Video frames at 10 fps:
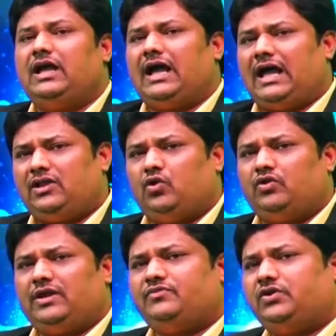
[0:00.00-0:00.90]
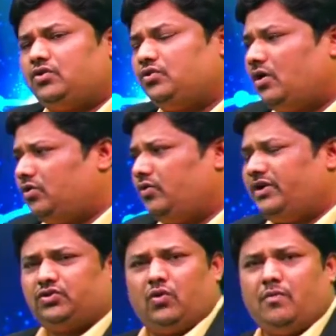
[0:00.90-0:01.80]
And those MCQs you are doing
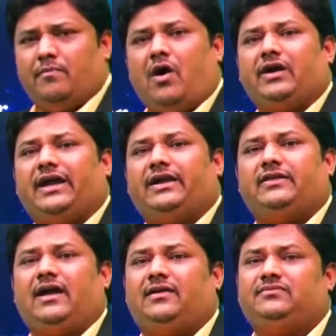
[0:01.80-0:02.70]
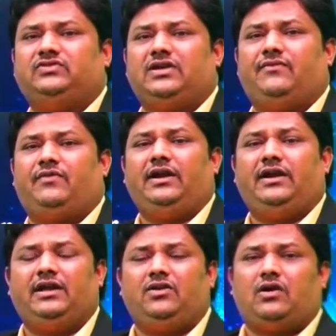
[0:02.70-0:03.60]
through mock exams. Every
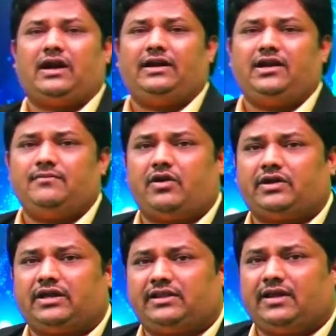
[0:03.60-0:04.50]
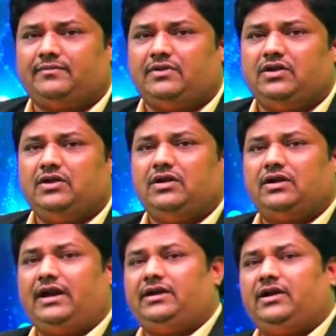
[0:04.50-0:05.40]
day you are writing mock exam,
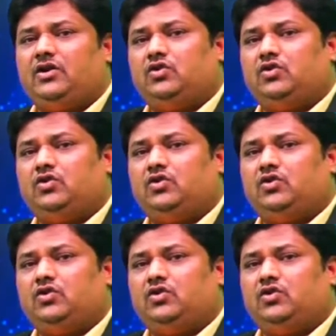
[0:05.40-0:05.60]
right?